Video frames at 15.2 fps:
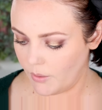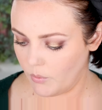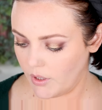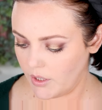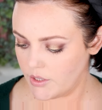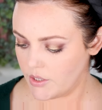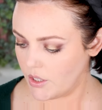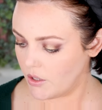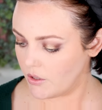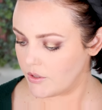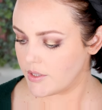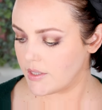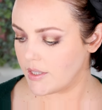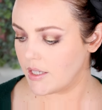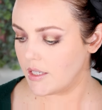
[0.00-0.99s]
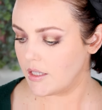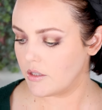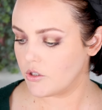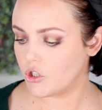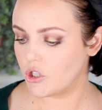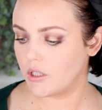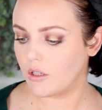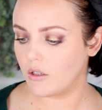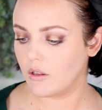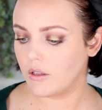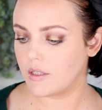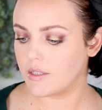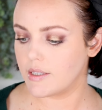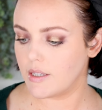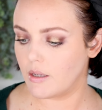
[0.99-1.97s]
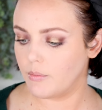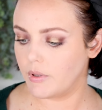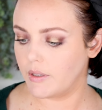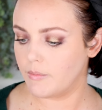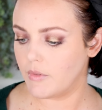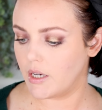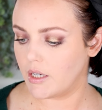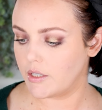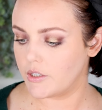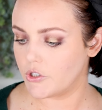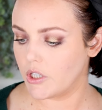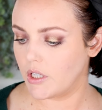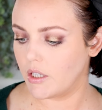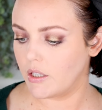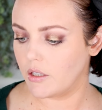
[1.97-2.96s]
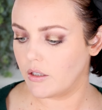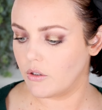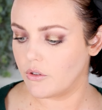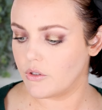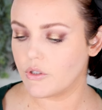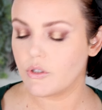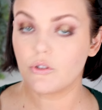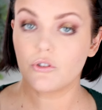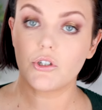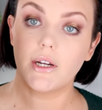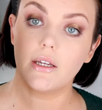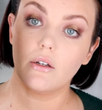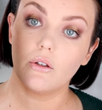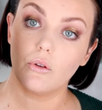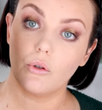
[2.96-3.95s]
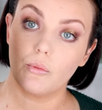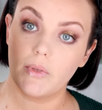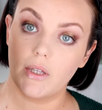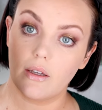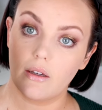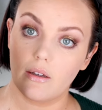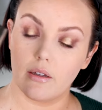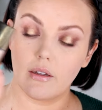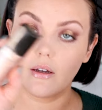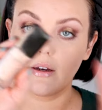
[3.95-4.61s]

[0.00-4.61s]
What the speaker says: I wanted to use the Chanel Sublimage Le Concentrate Lumiere